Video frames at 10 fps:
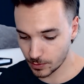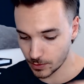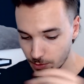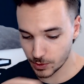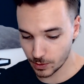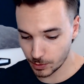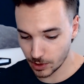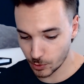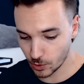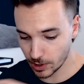But I'm swapping
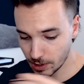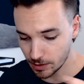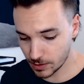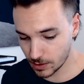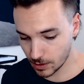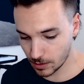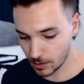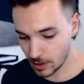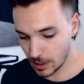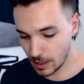them around. So
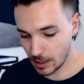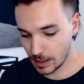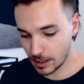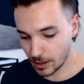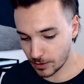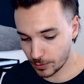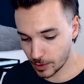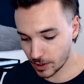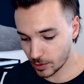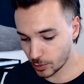I've
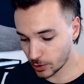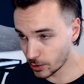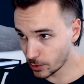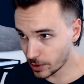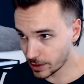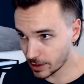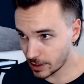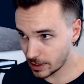made the blue one